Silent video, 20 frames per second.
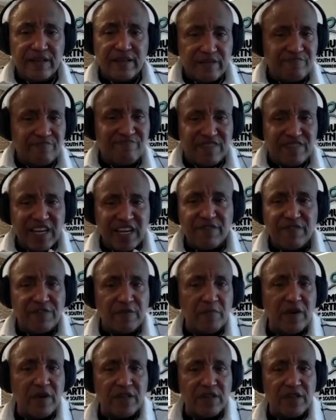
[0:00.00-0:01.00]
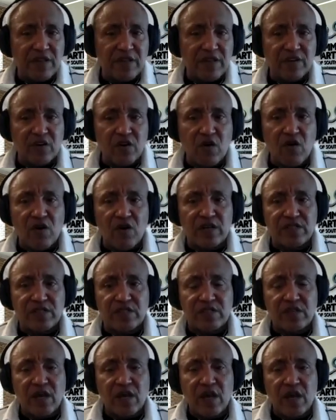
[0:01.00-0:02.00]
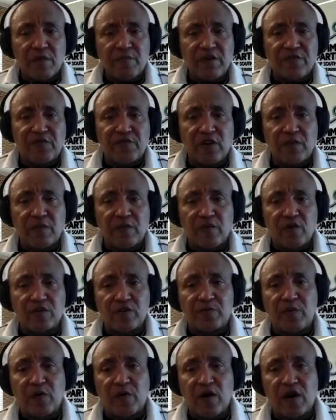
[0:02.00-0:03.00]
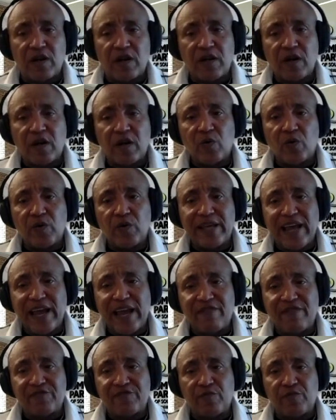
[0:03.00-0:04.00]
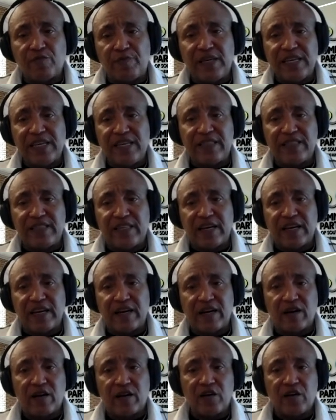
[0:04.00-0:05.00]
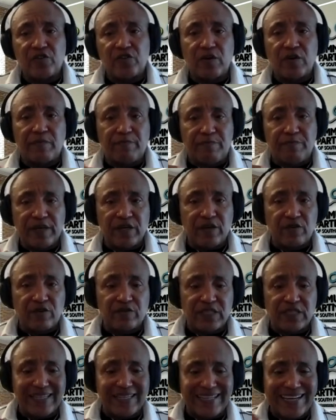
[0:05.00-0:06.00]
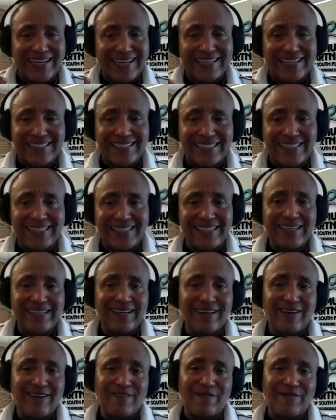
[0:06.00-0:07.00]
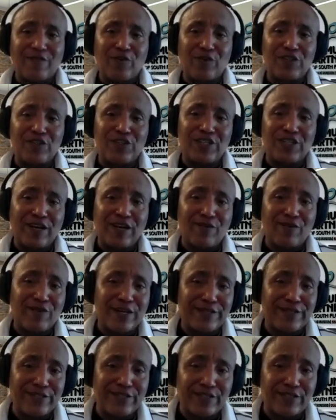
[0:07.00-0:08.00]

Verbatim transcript: death from other causes. But for the most part, we have to be there to build the legacy for generations to